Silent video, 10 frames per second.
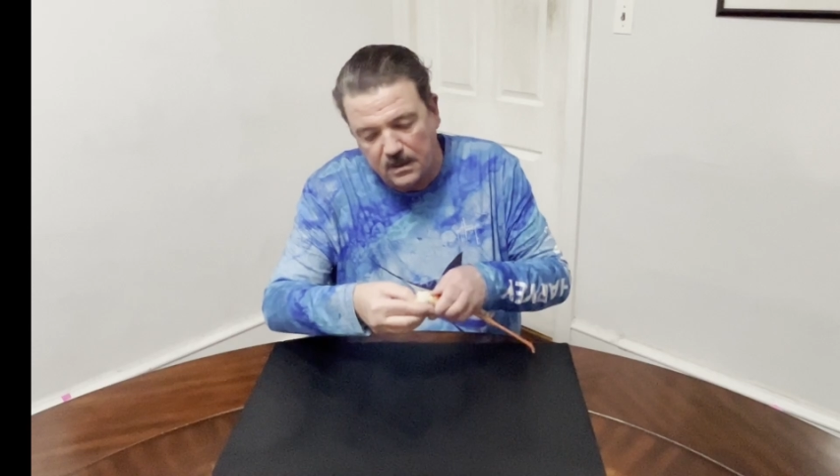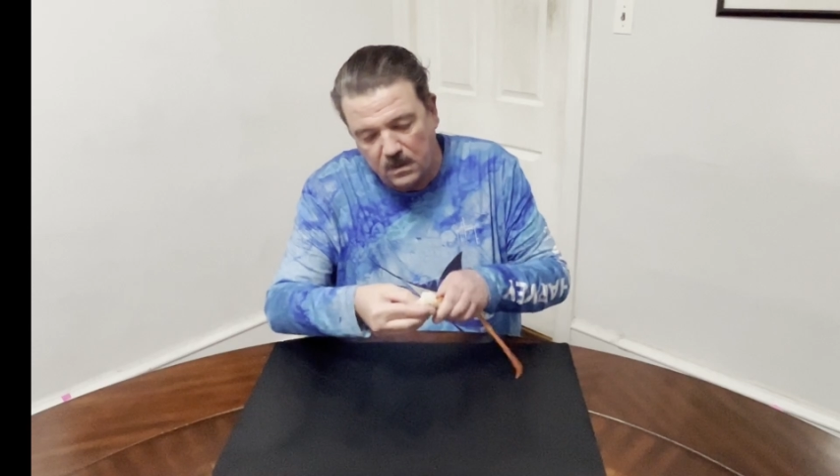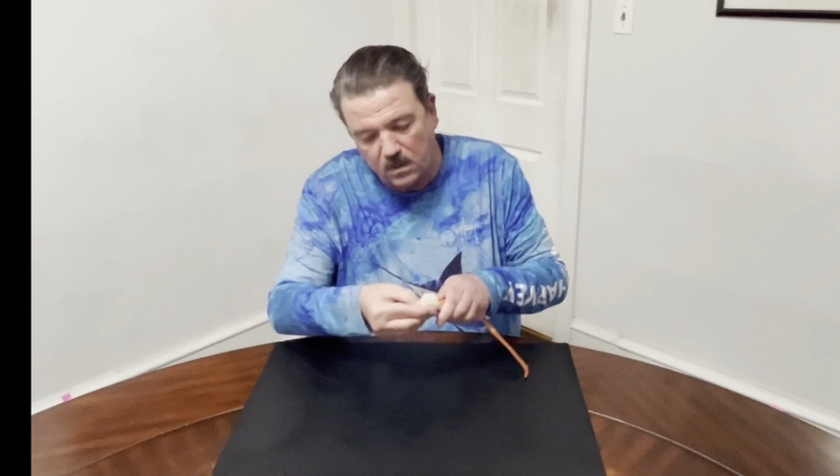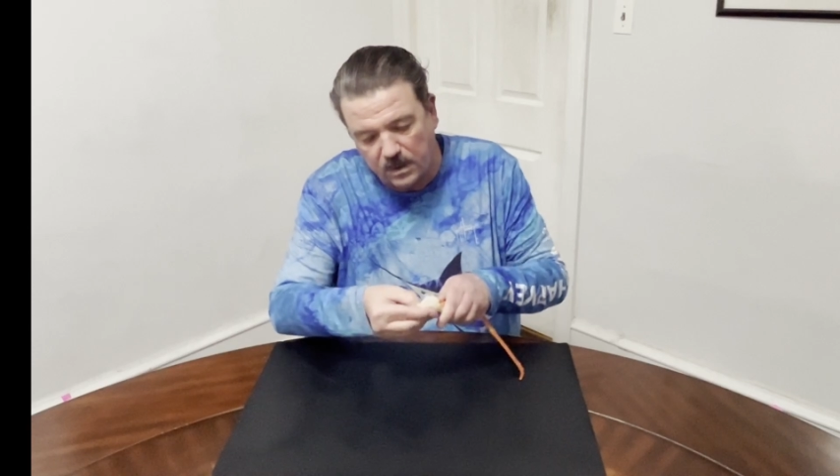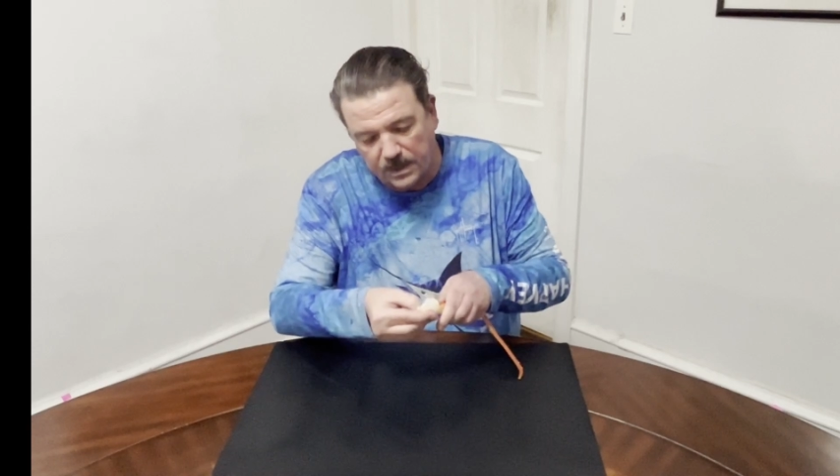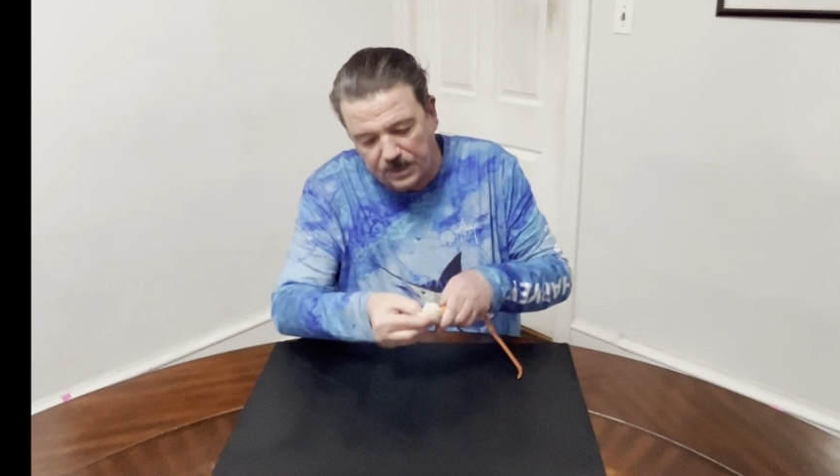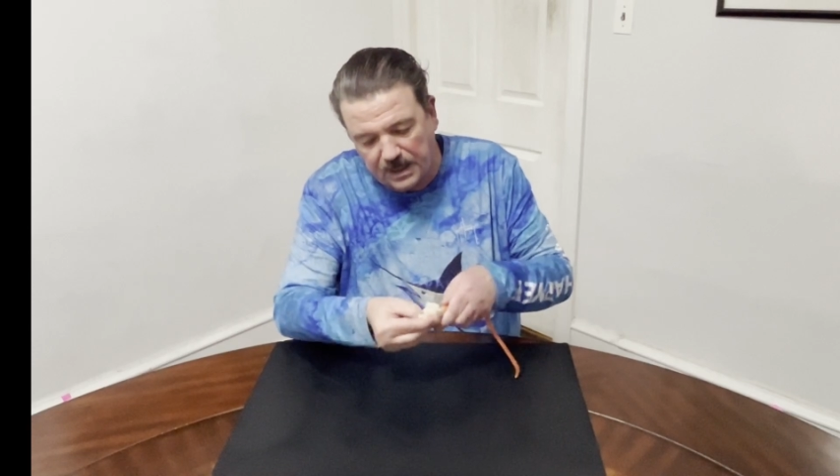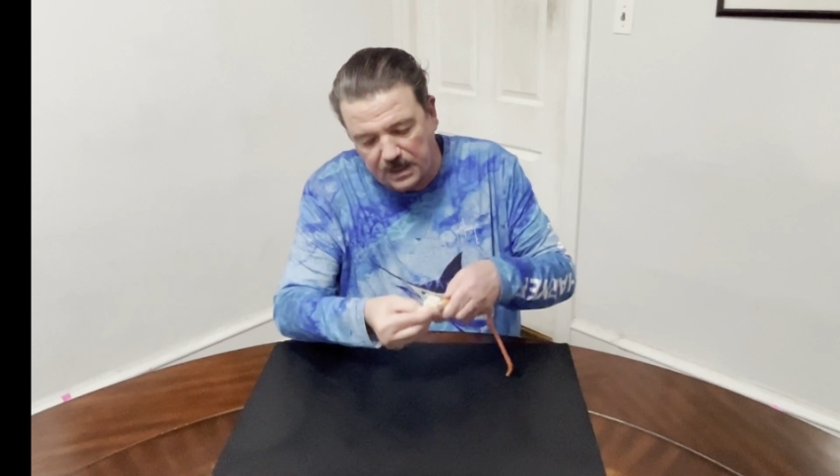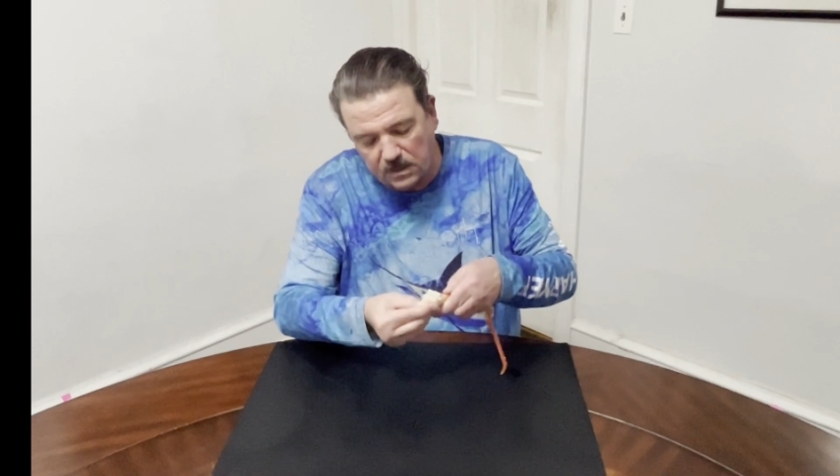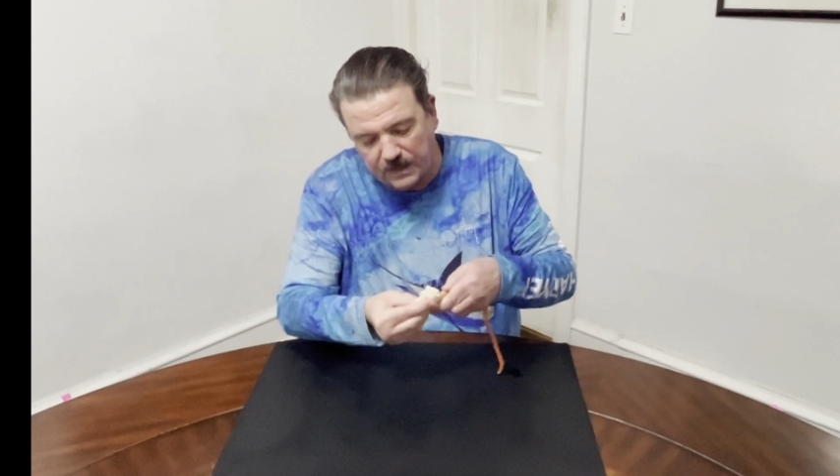We're going to
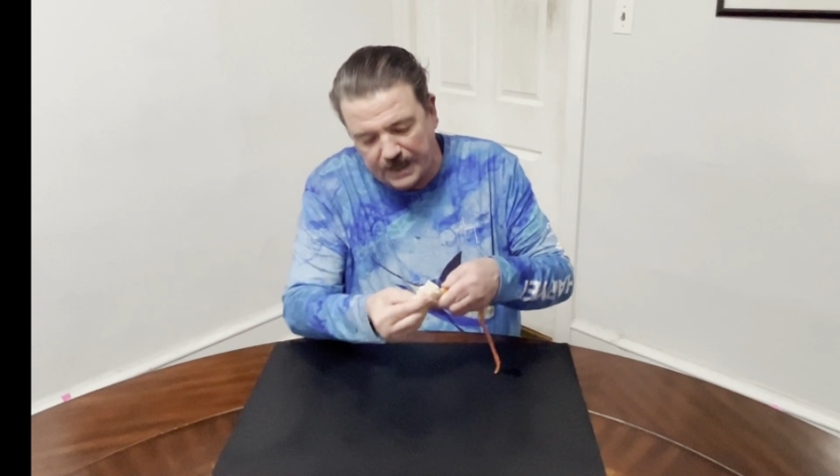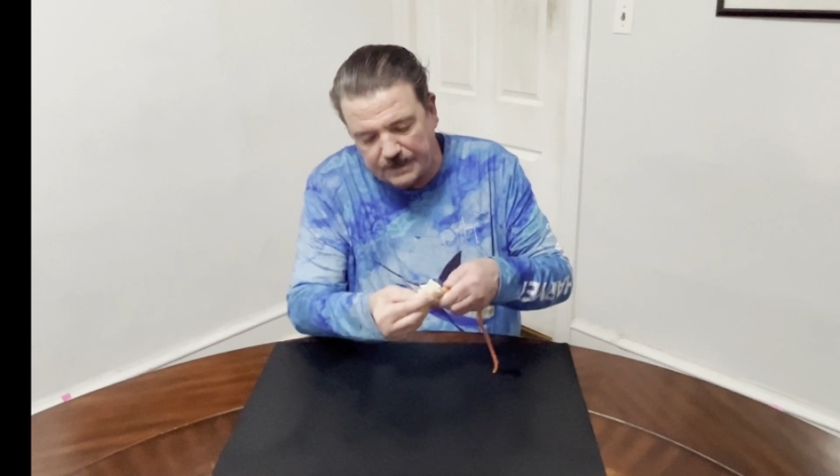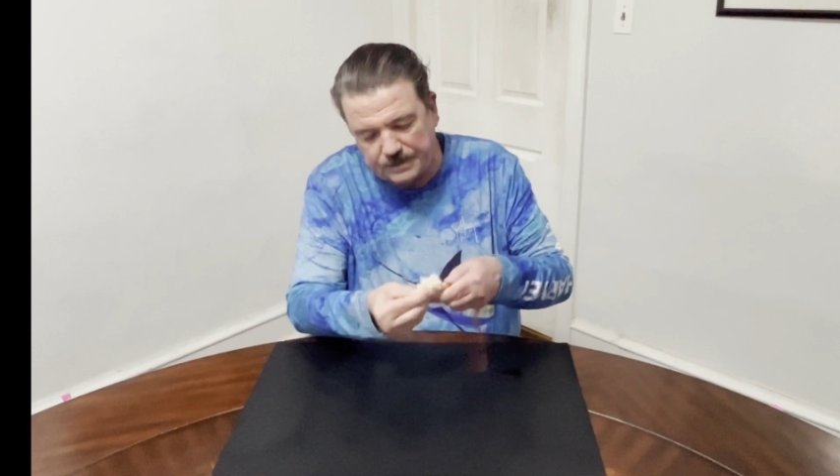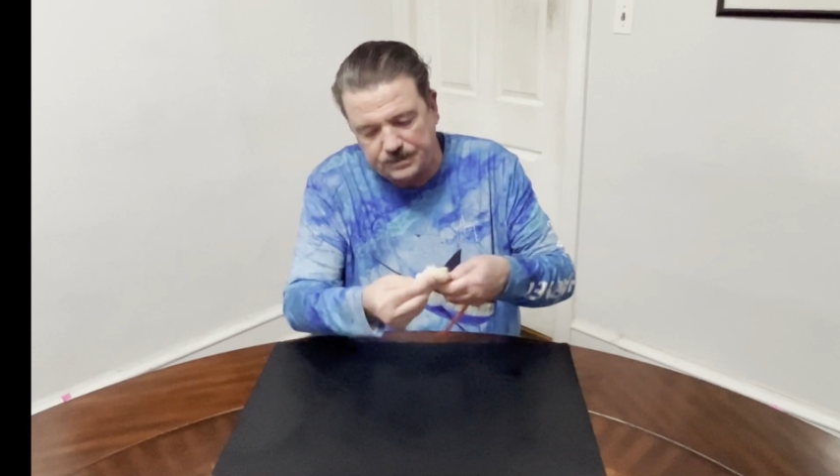peel around